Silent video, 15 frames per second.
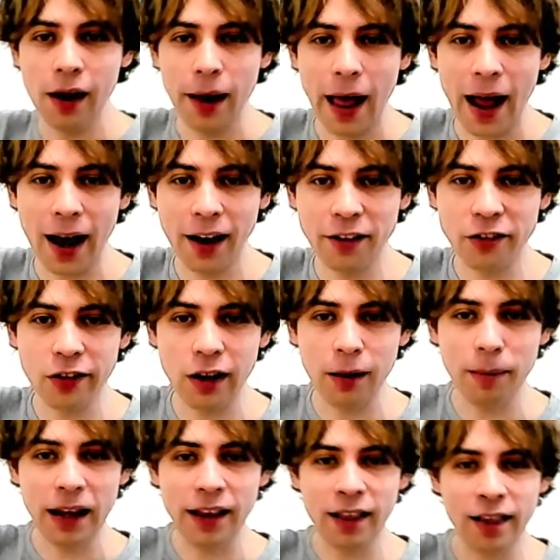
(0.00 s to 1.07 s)
actually
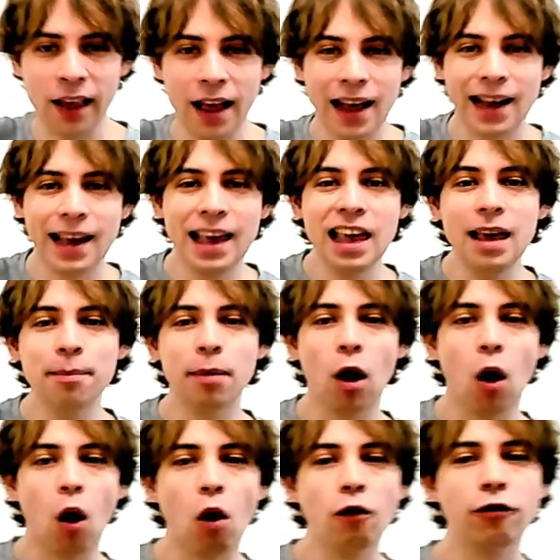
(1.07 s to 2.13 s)
means keep
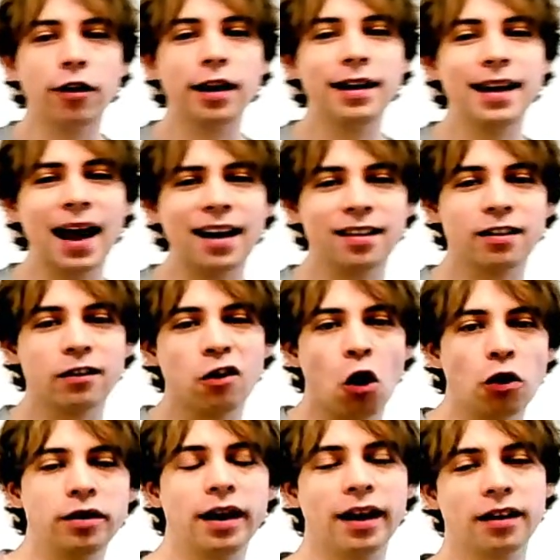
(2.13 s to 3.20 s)
over next
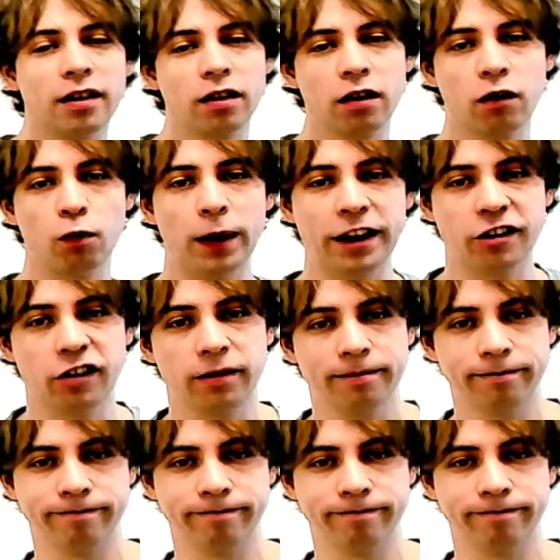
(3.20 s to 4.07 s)
context switch.